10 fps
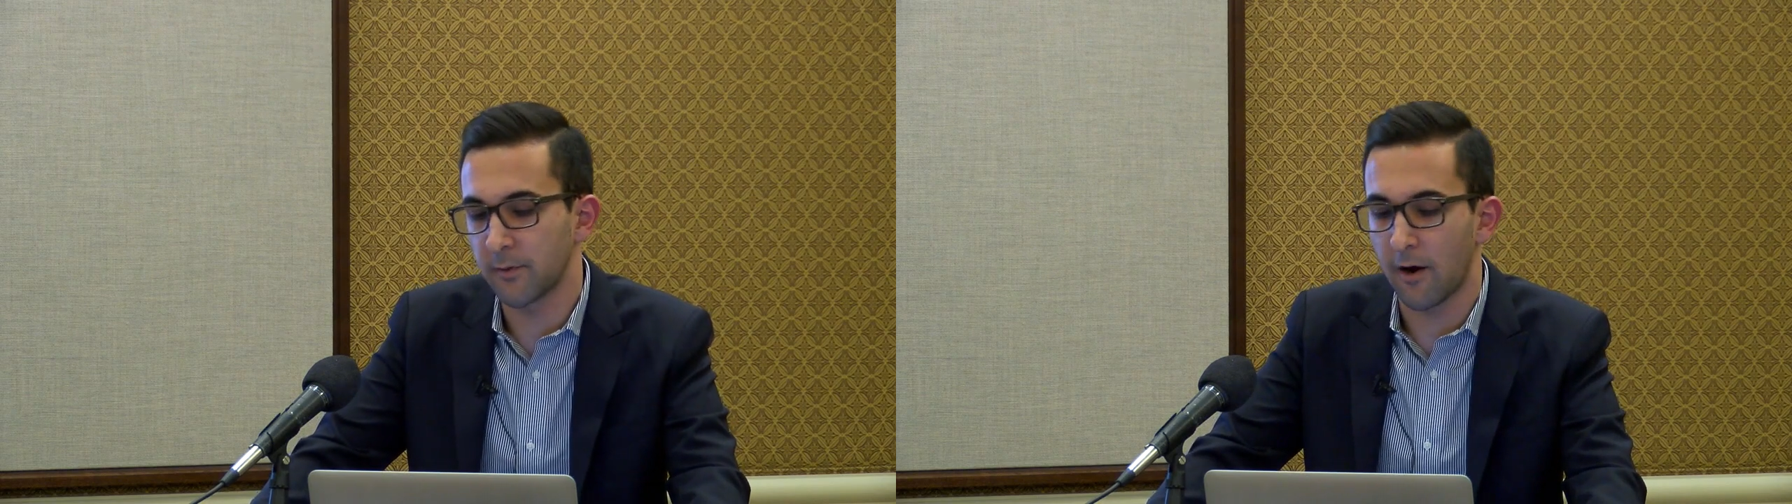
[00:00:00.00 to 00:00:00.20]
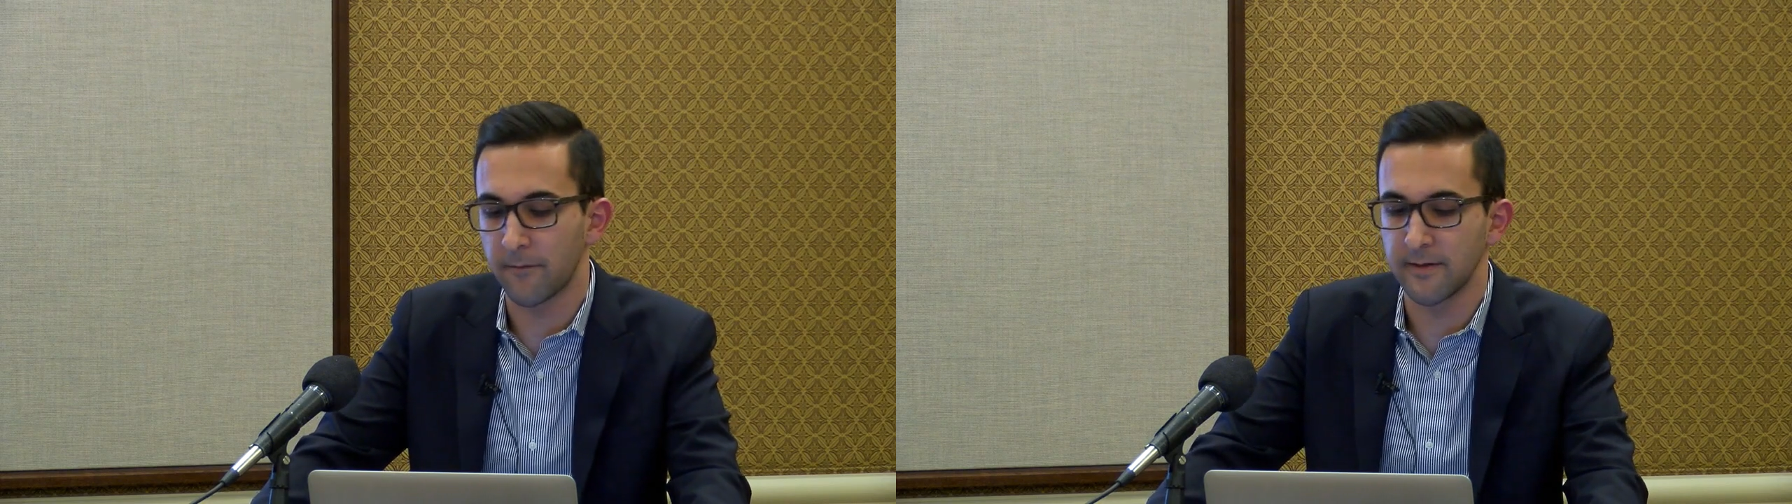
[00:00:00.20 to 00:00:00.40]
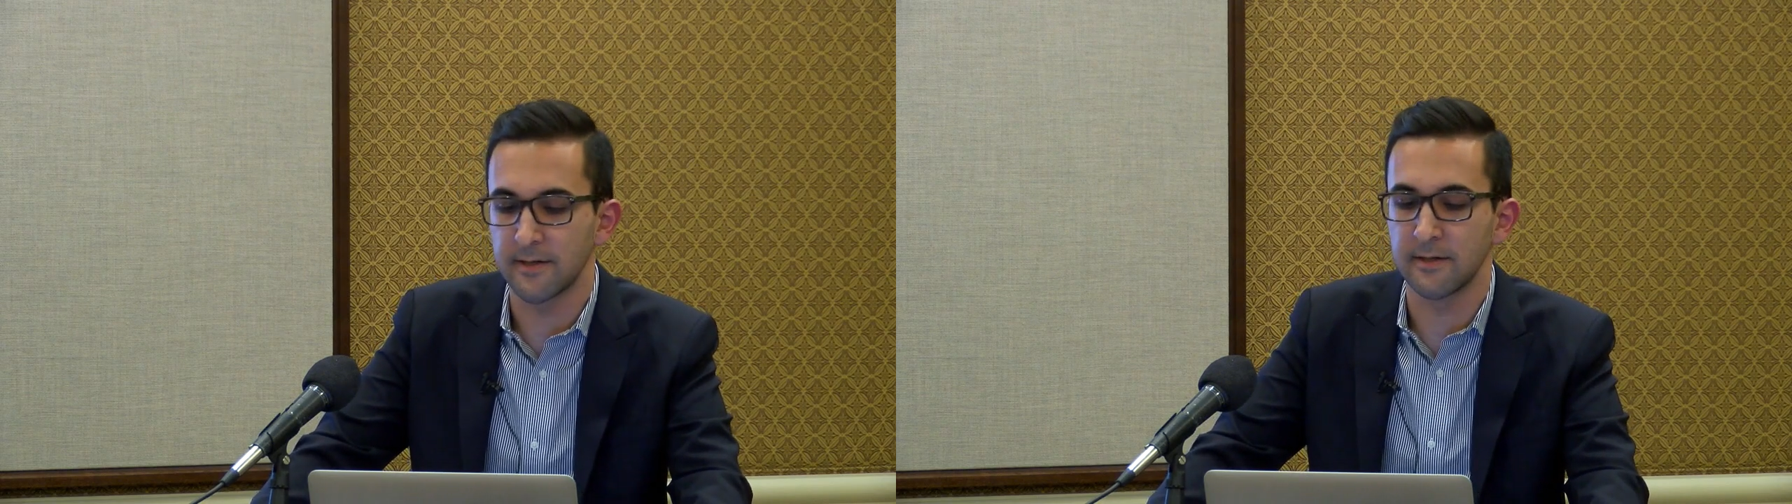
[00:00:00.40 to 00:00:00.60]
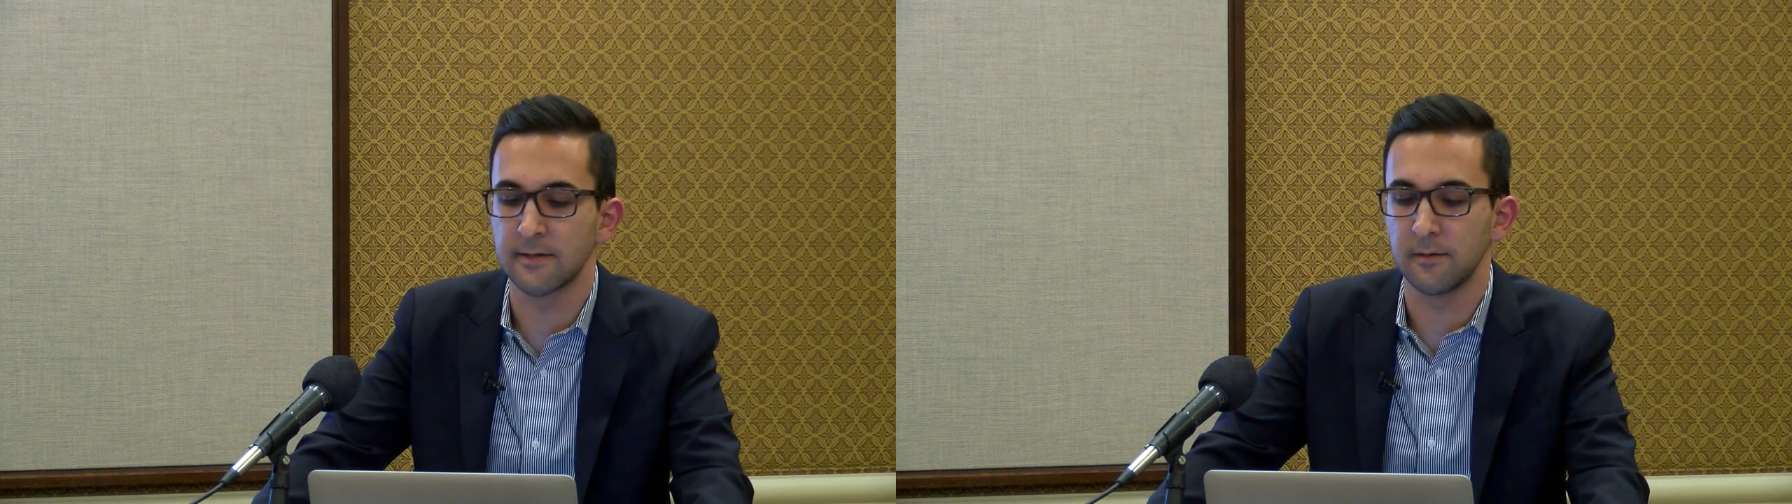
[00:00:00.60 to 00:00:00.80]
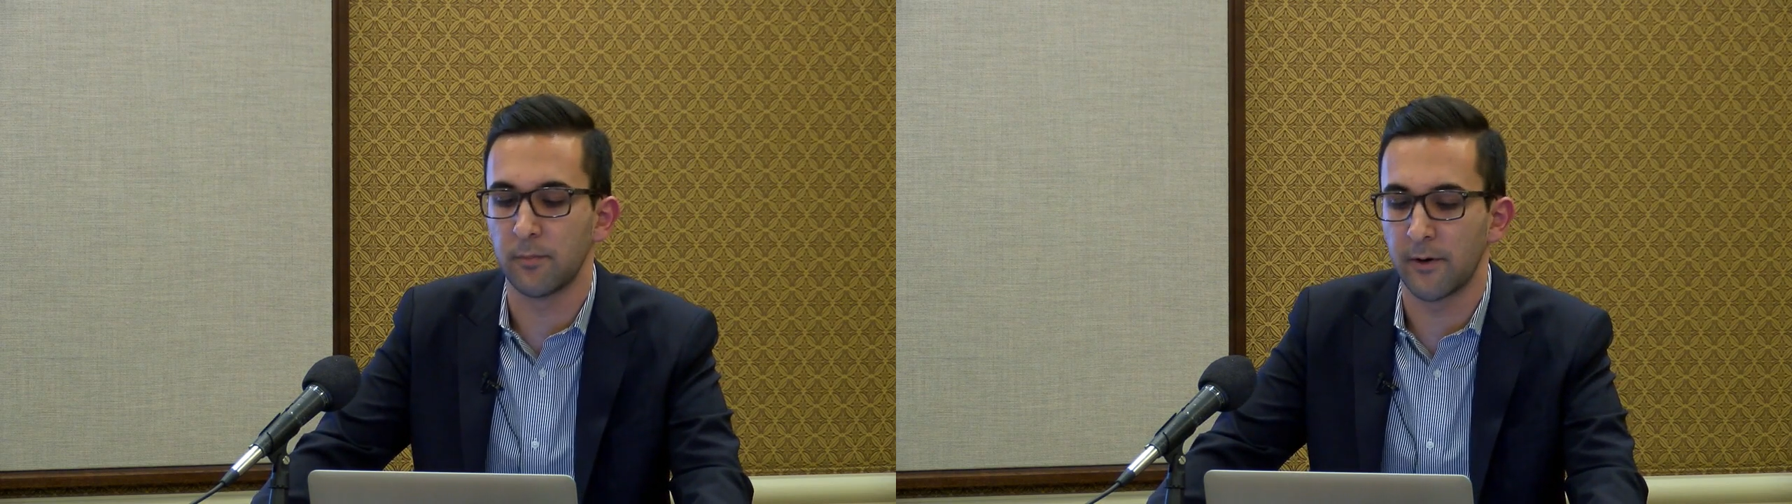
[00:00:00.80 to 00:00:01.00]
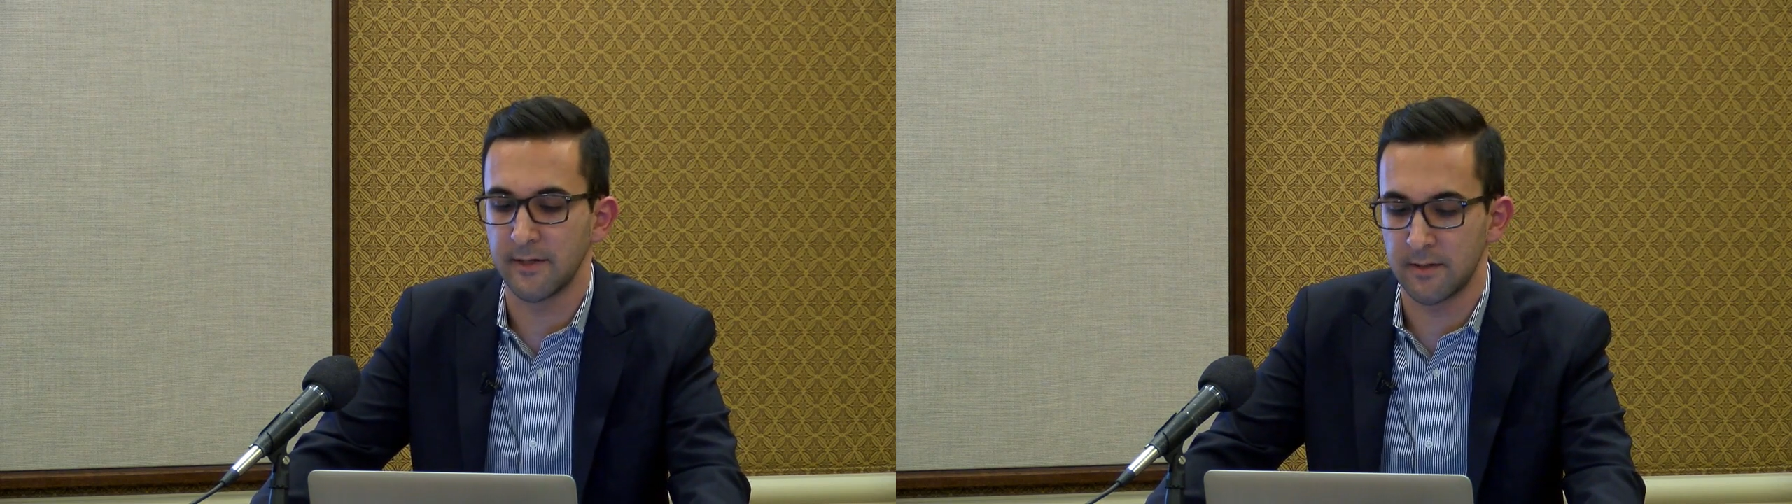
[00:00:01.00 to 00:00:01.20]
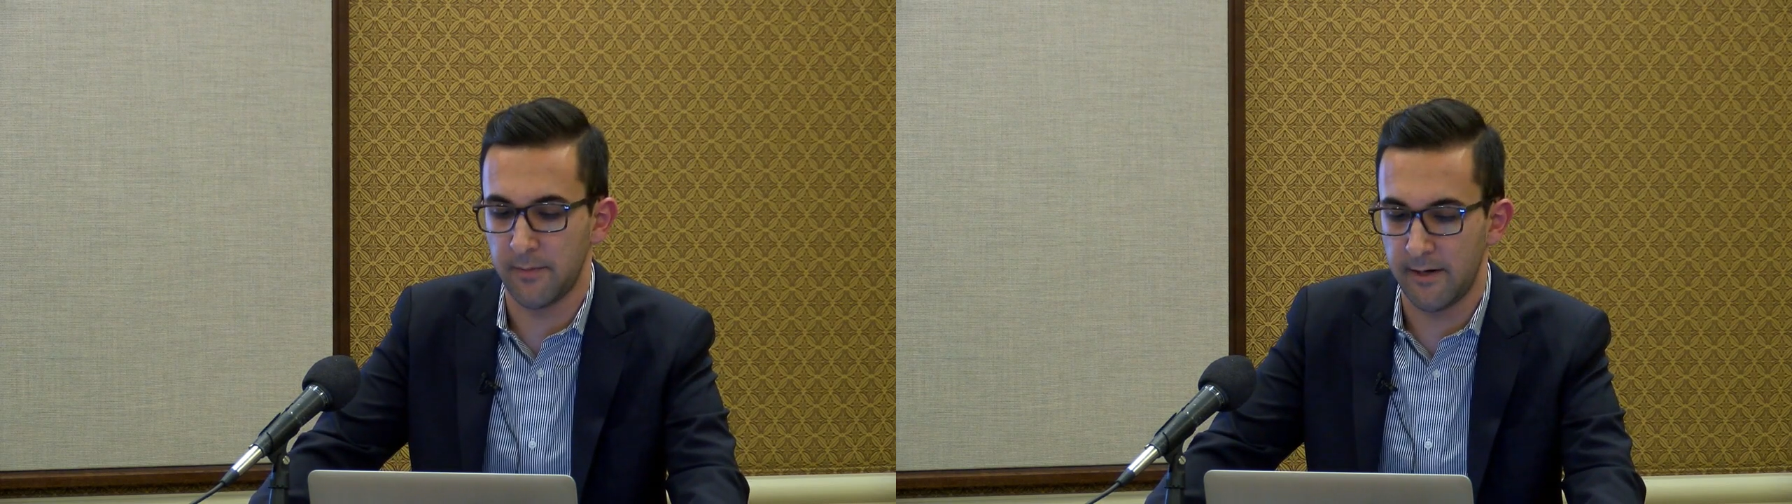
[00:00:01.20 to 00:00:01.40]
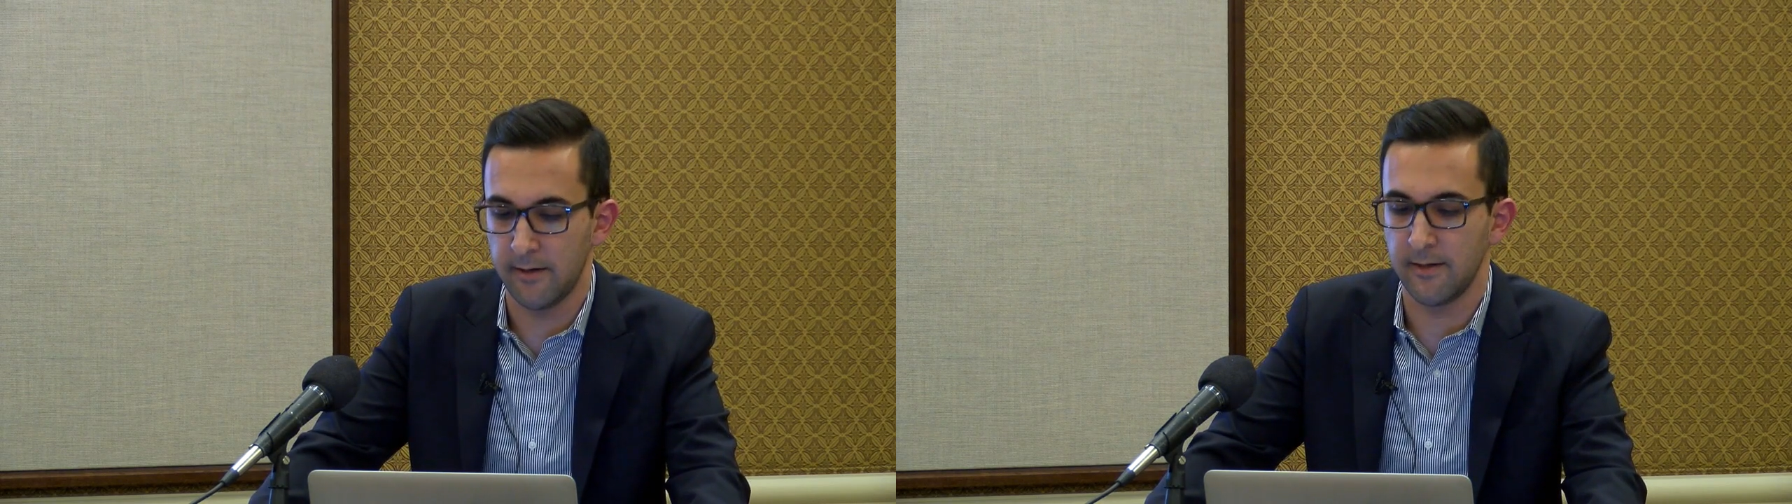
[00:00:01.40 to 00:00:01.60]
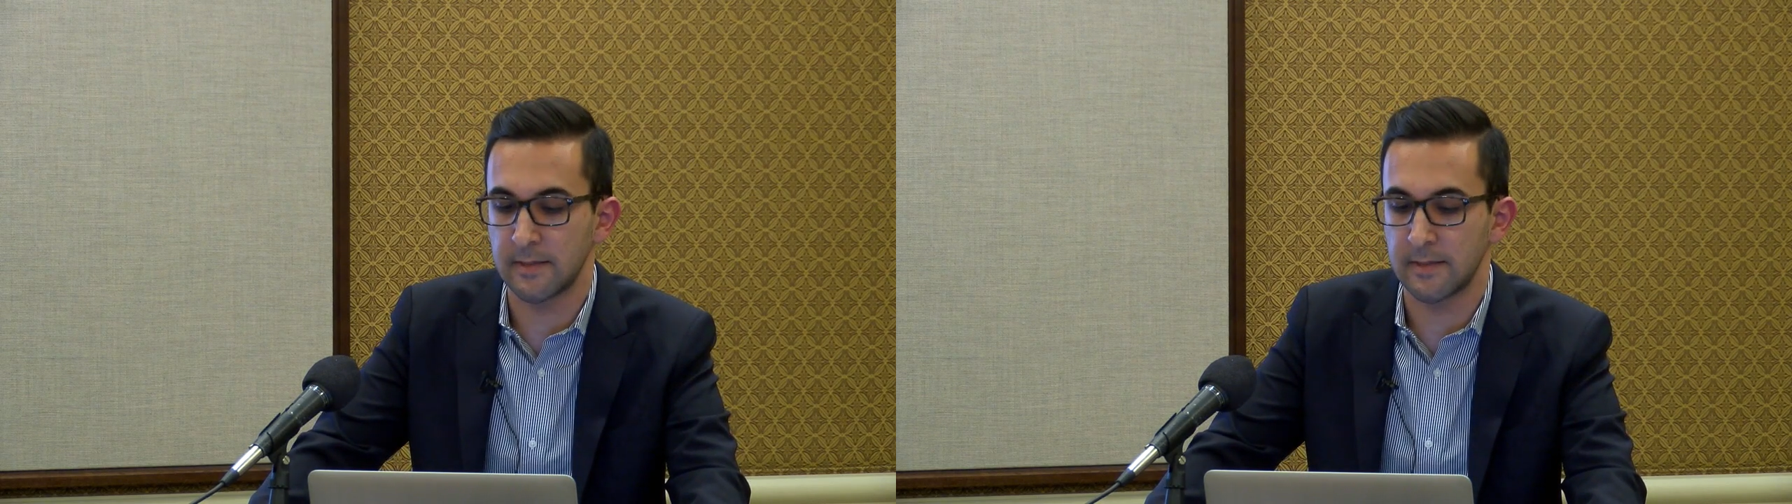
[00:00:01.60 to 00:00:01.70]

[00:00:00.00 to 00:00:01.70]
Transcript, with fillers: conferences and participating in